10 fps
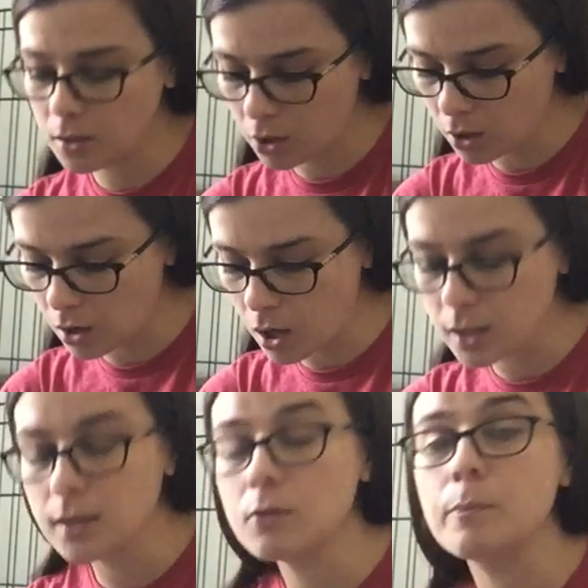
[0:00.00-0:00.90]
her a
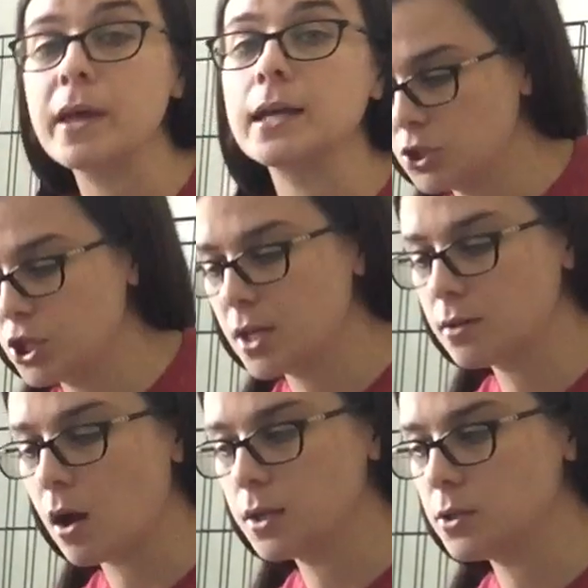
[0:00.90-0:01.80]
little bit. She had
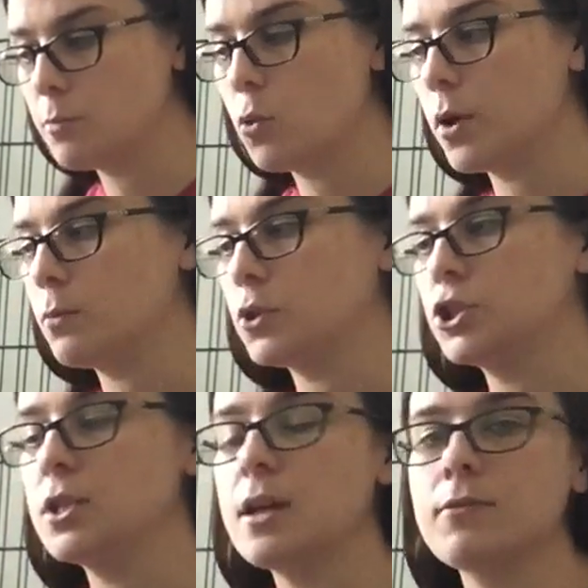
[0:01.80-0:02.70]
gotten to the point where
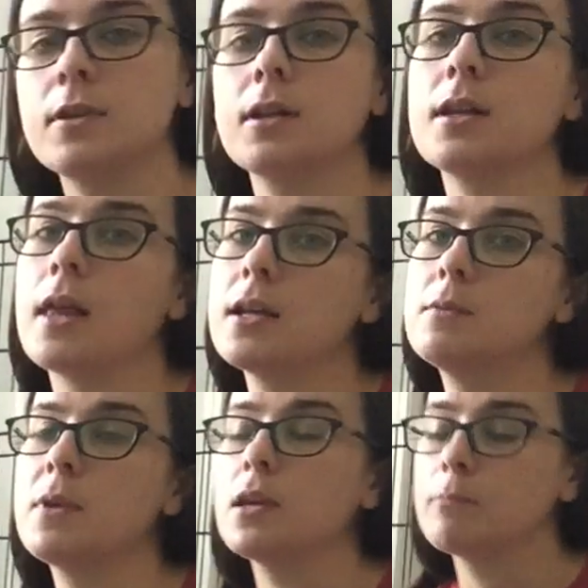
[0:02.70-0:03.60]
she definitely
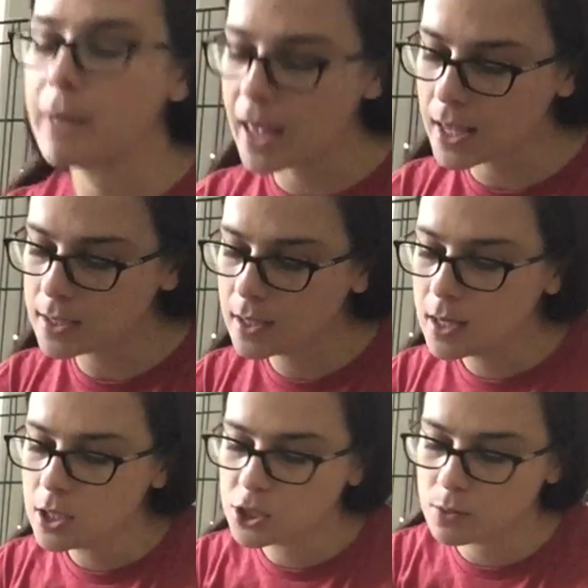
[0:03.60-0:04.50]
liked being pet.
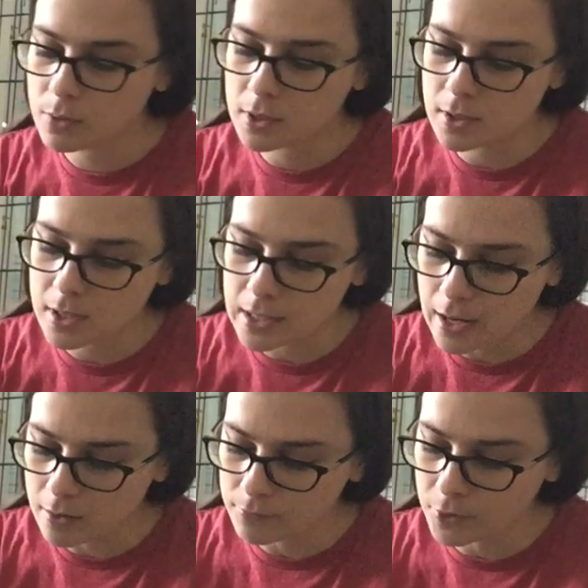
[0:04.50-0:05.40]
She would eat
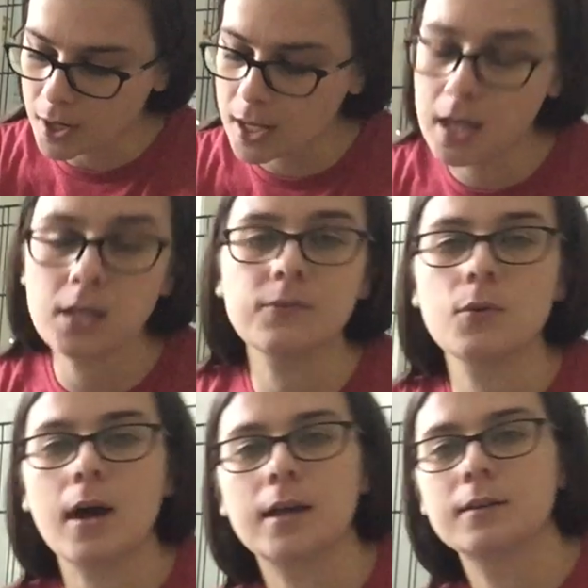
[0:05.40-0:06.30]
out of your hand if you
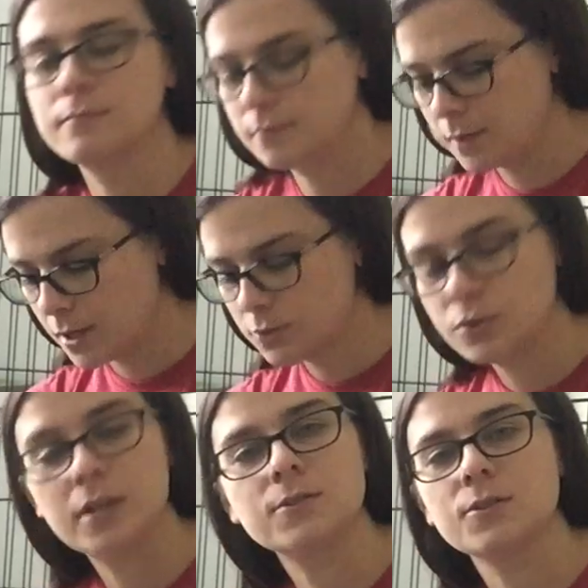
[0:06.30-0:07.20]
had
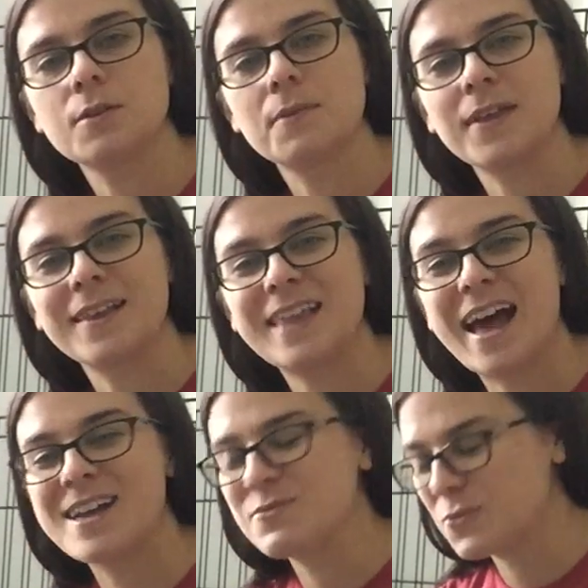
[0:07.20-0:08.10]
treats or something like
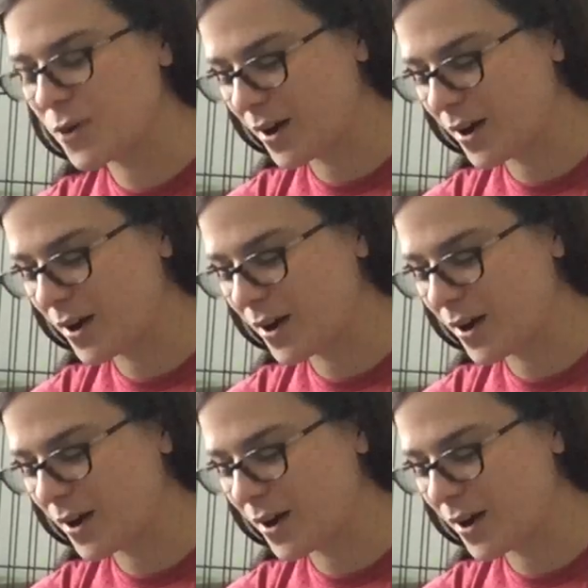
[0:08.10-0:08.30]
that for